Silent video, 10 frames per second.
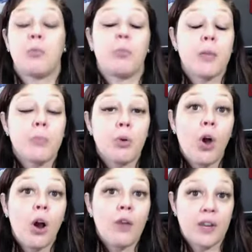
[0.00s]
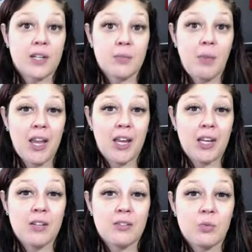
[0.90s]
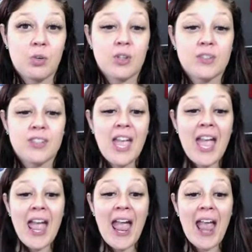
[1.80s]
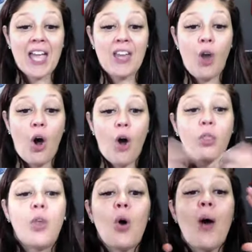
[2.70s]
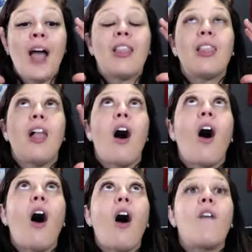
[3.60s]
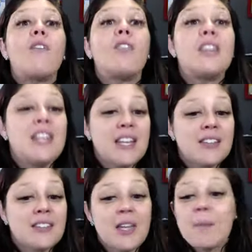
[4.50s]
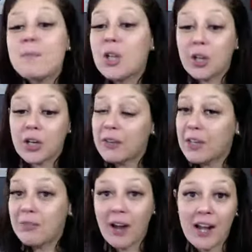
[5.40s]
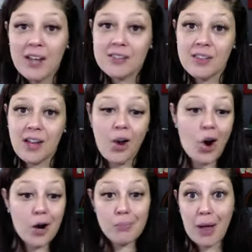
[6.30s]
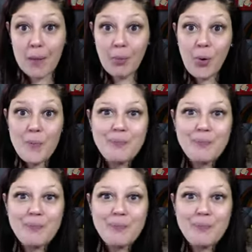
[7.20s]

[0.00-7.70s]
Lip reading: people are affected by eating disorders. And although I love the DSM, clearly, right, it's like our Bible,